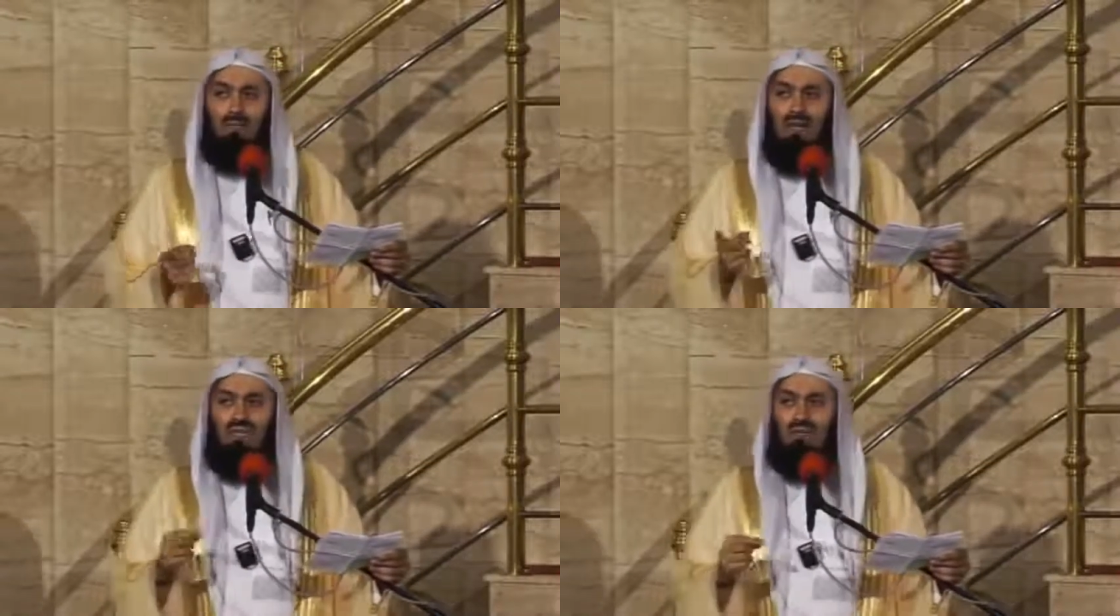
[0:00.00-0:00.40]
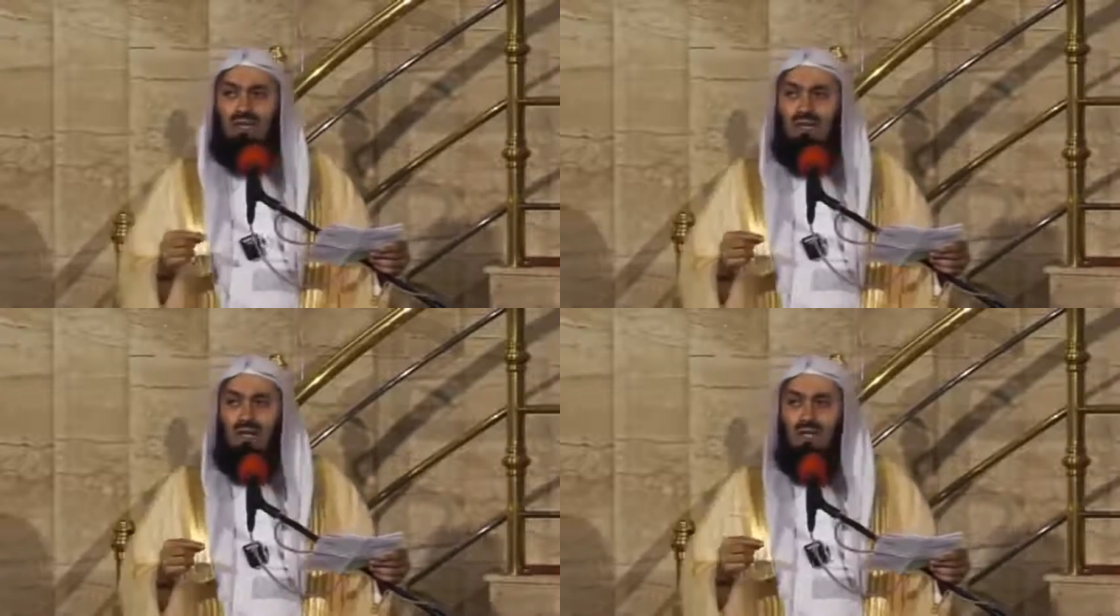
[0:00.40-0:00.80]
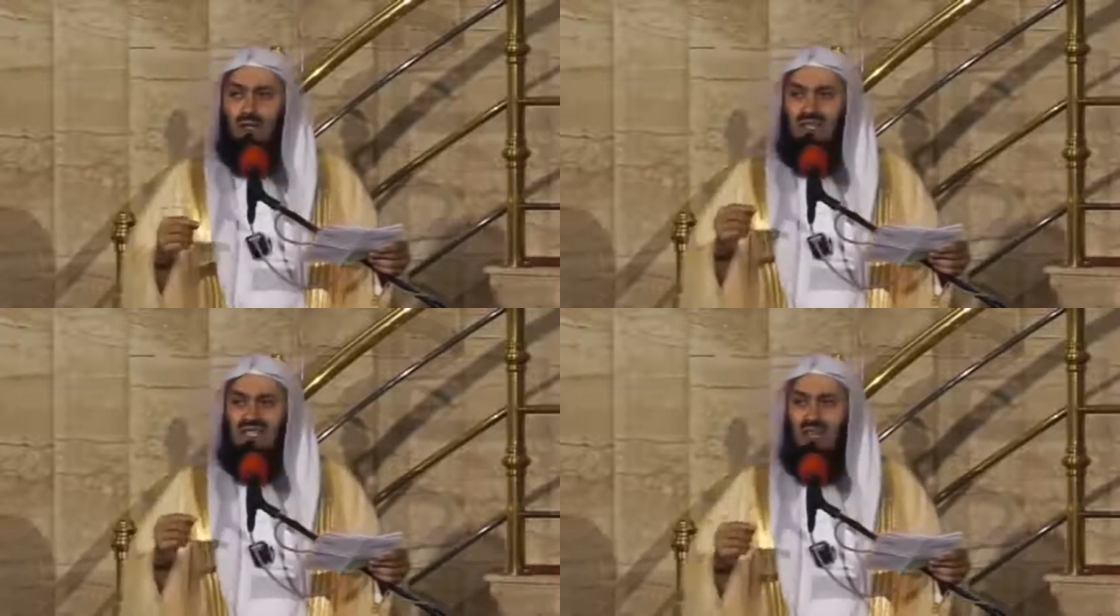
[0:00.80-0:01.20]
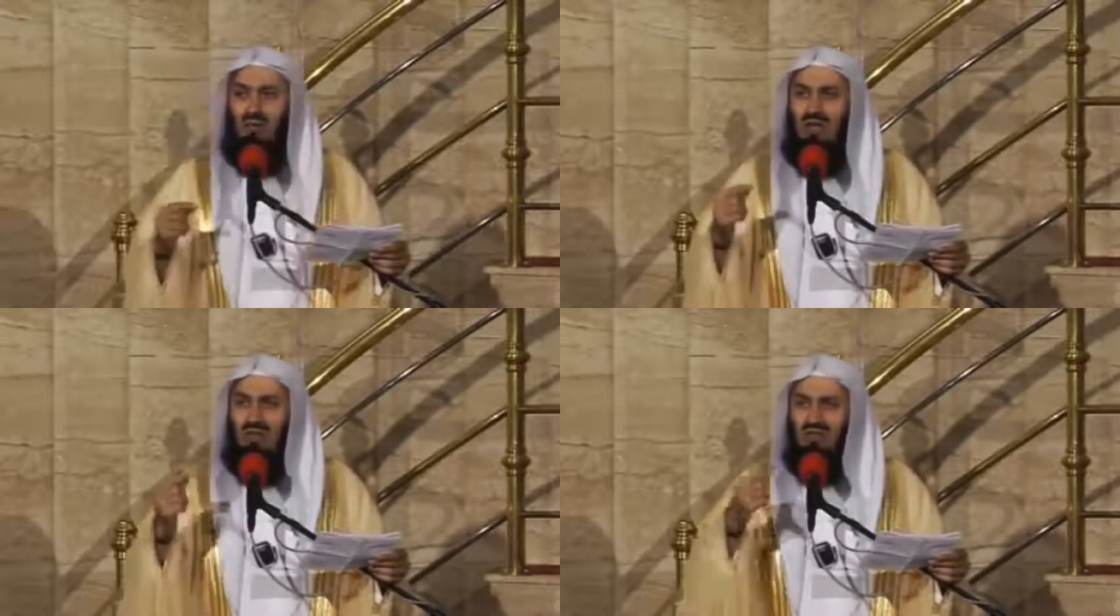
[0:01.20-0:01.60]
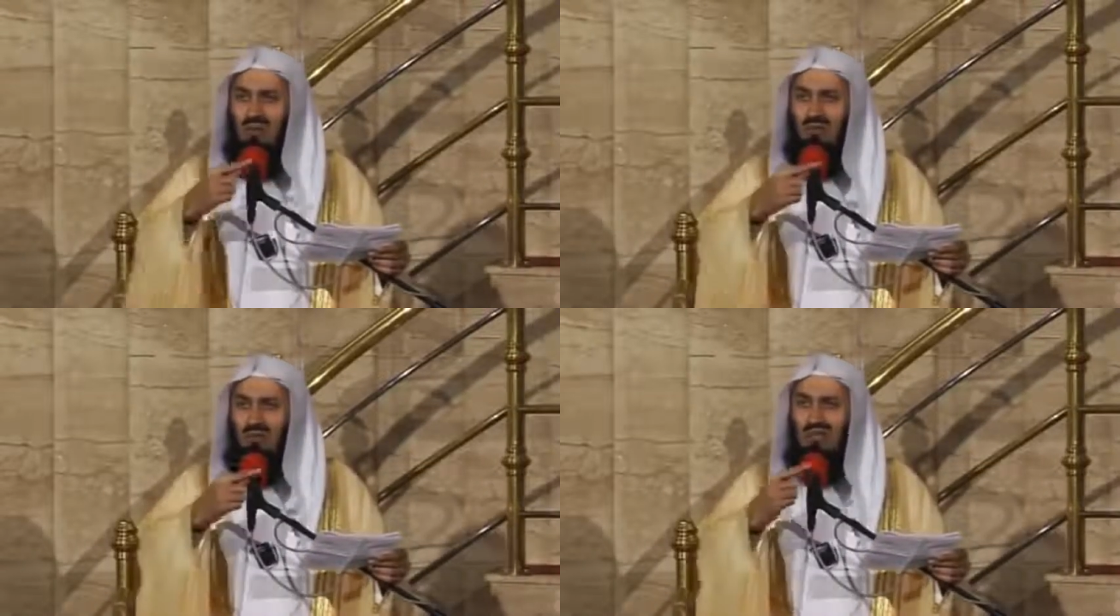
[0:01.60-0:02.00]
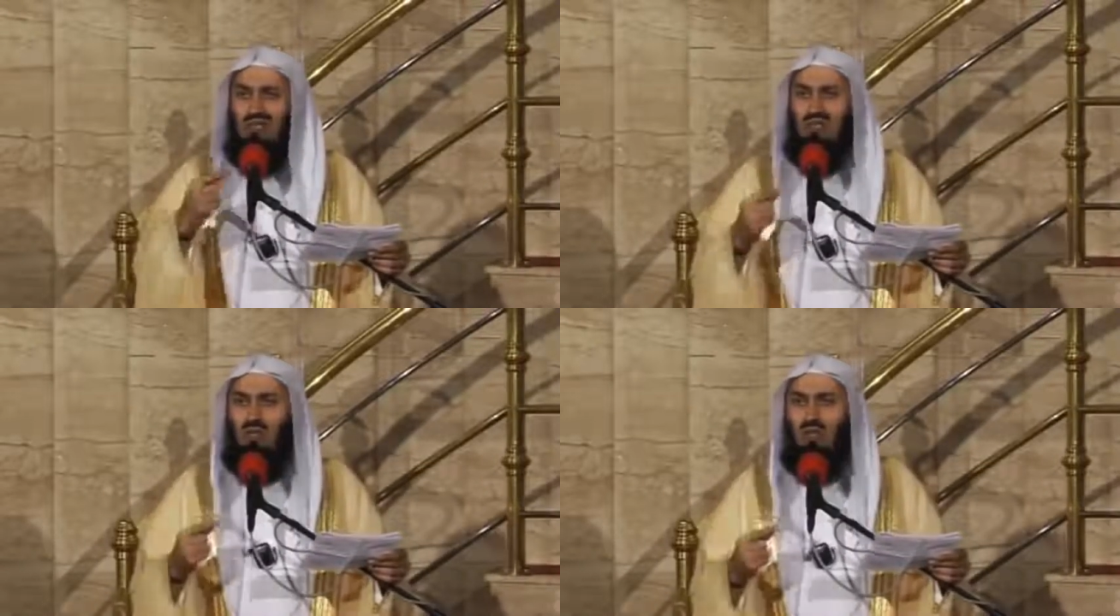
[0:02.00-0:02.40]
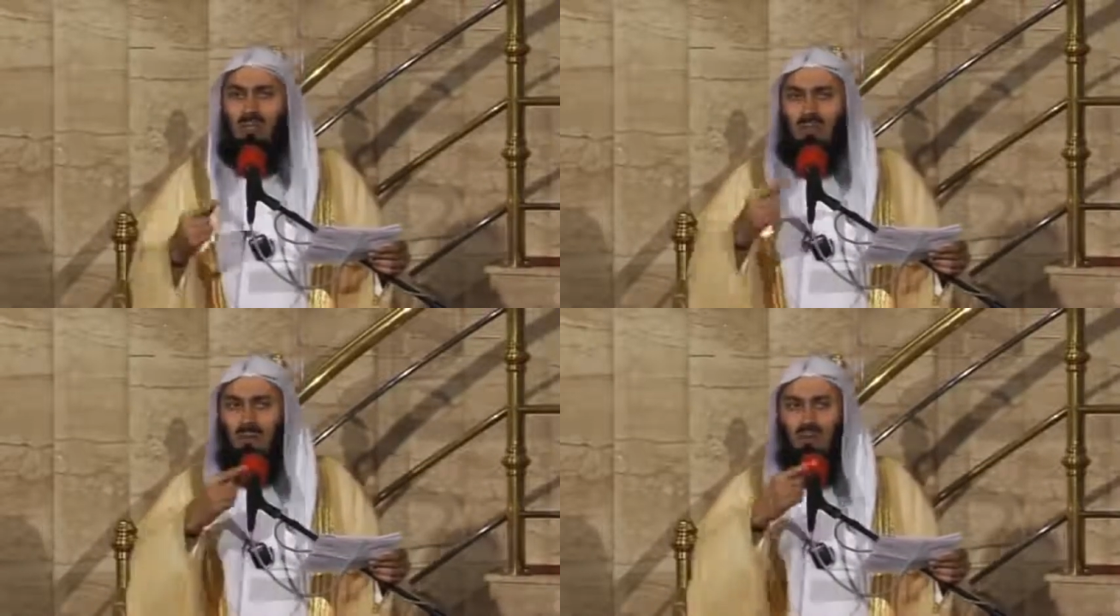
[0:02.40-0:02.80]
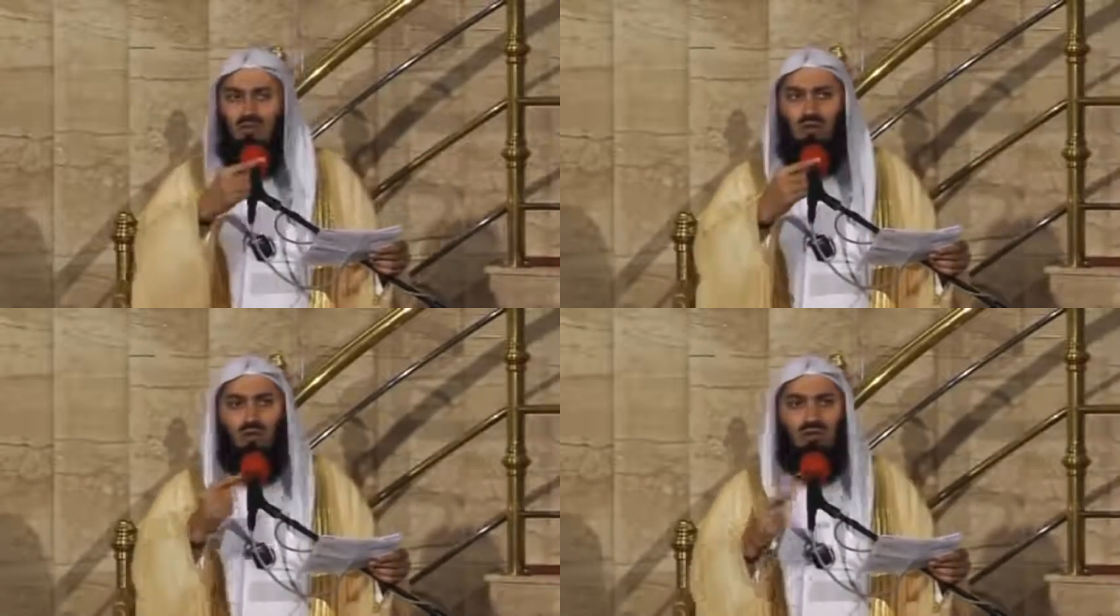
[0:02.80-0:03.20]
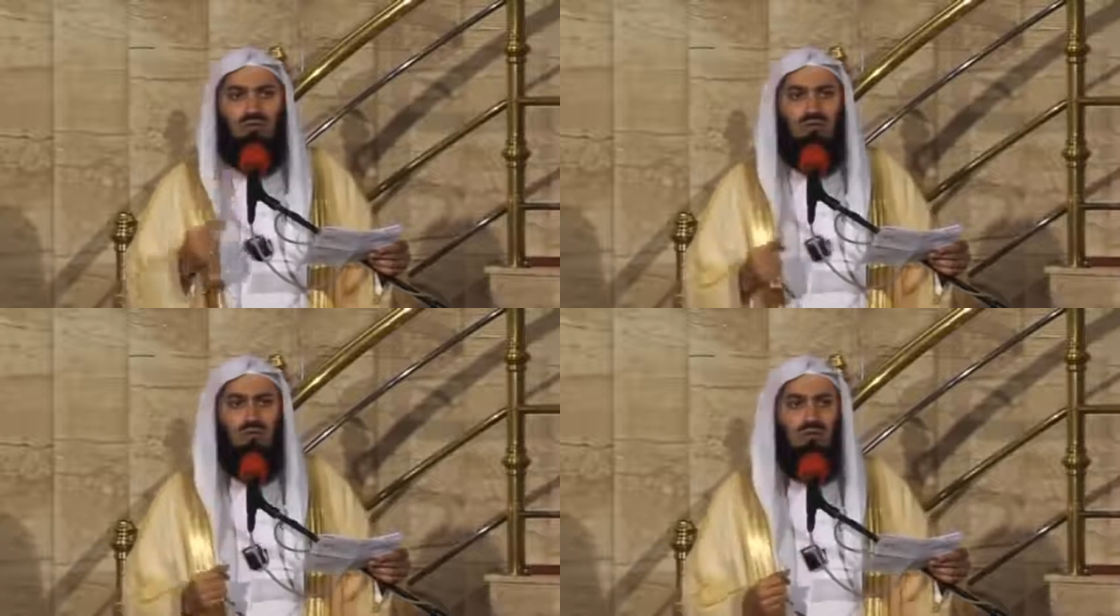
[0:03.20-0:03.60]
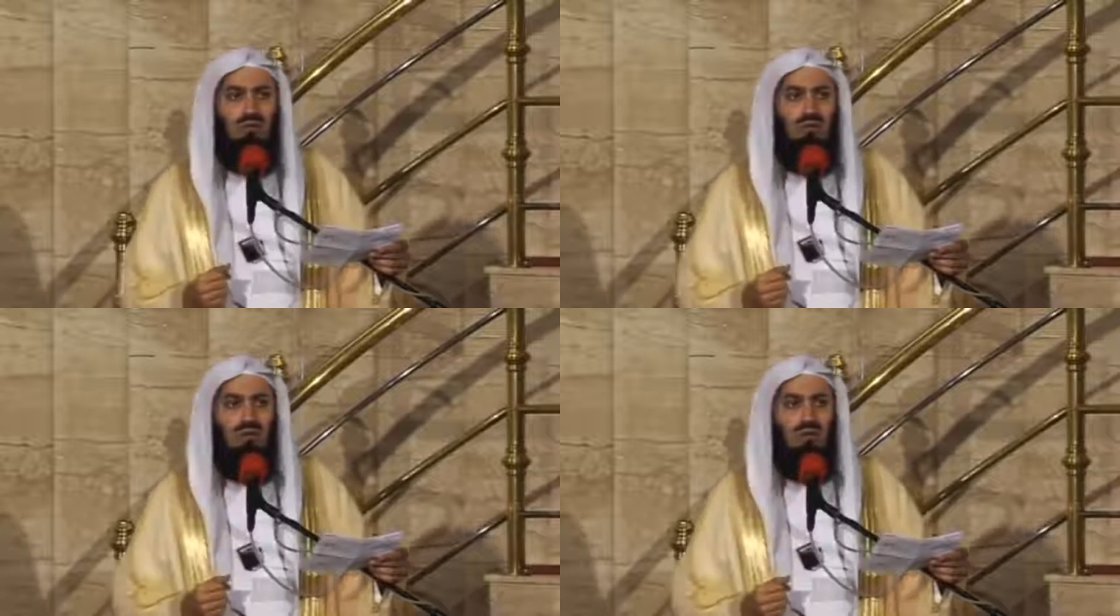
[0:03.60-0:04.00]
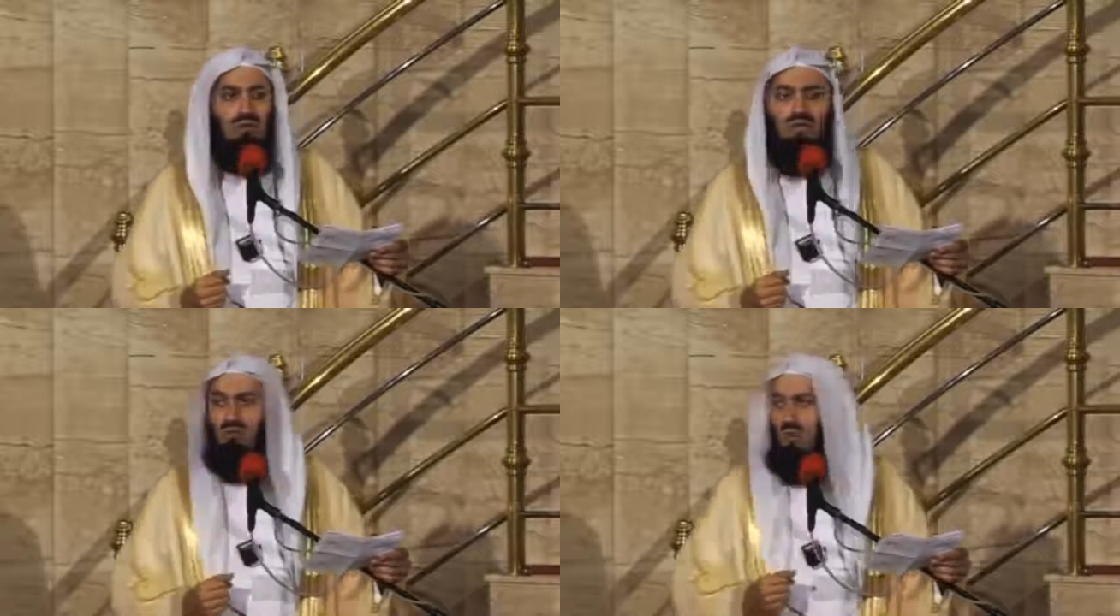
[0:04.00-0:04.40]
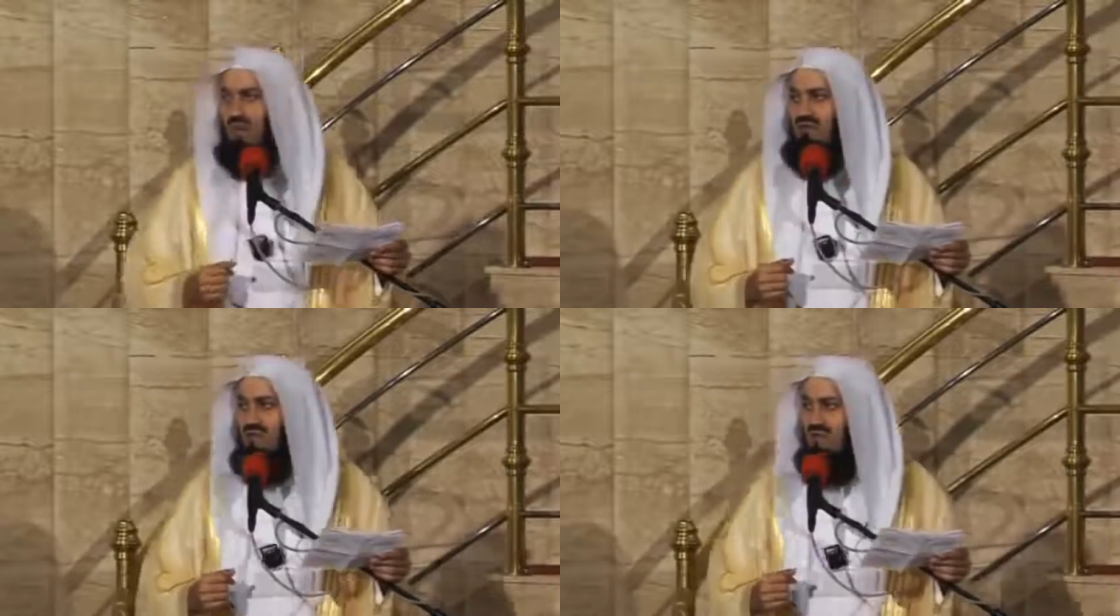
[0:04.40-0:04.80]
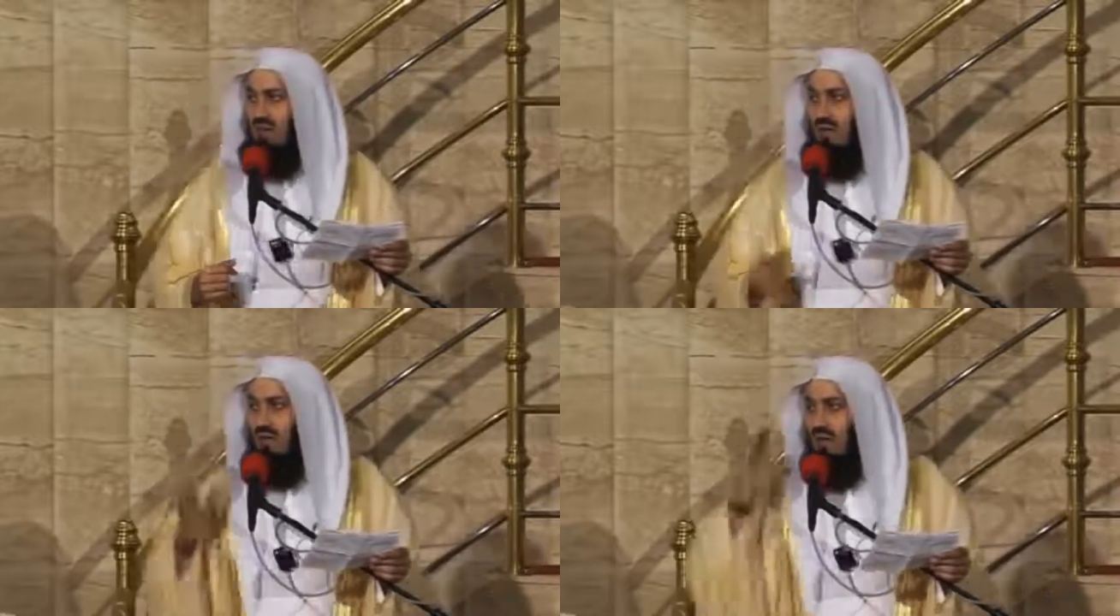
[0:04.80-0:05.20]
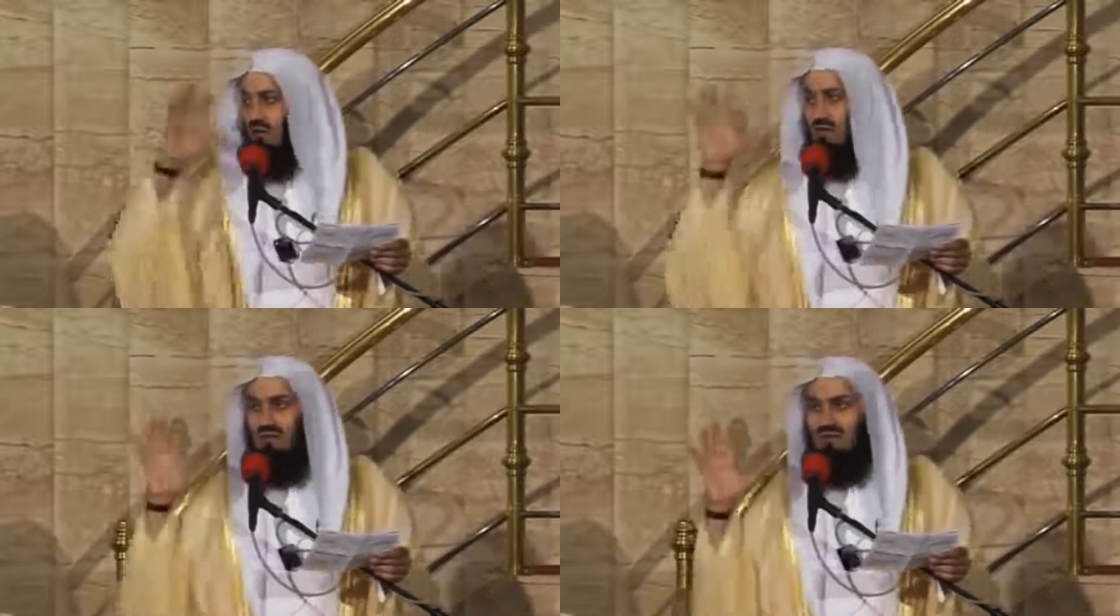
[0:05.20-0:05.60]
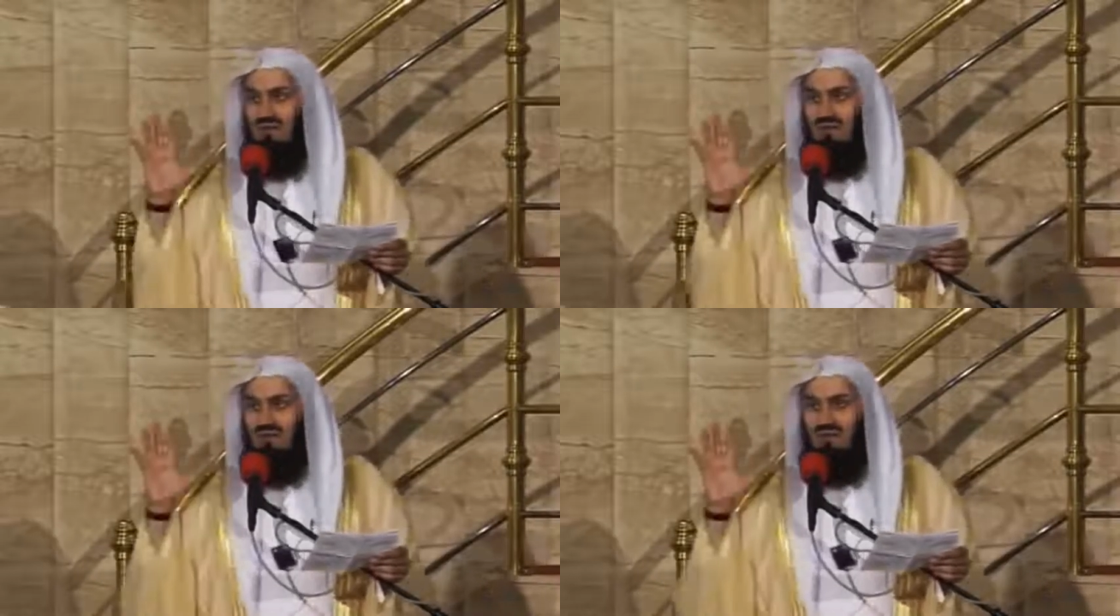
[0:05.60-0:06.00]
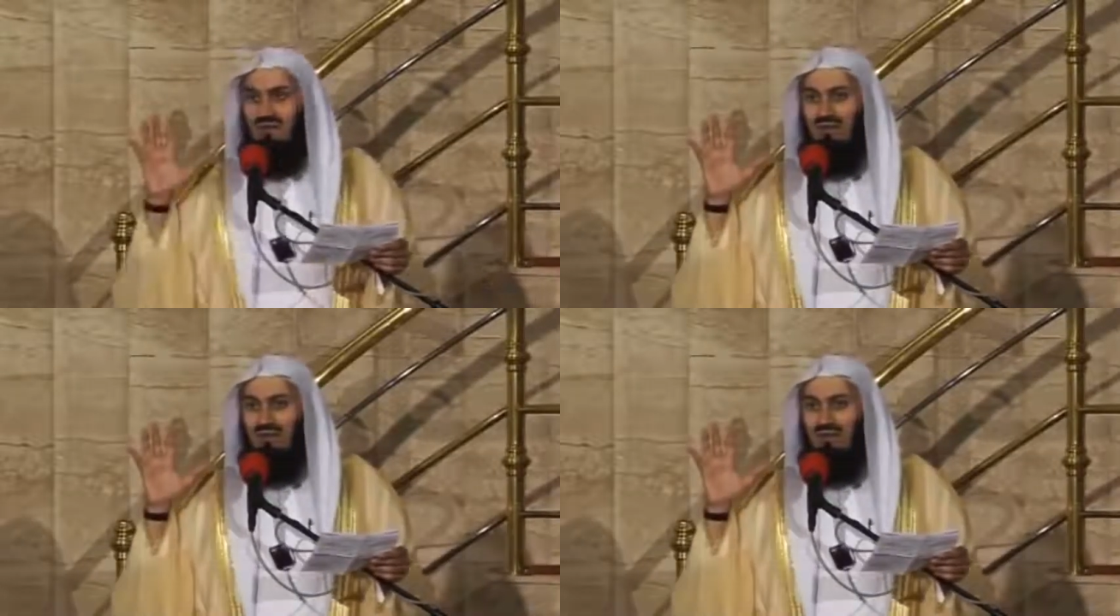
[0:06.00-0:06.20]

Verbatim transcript: But they said, we have come to destroy the people of Lut. So his wife heard.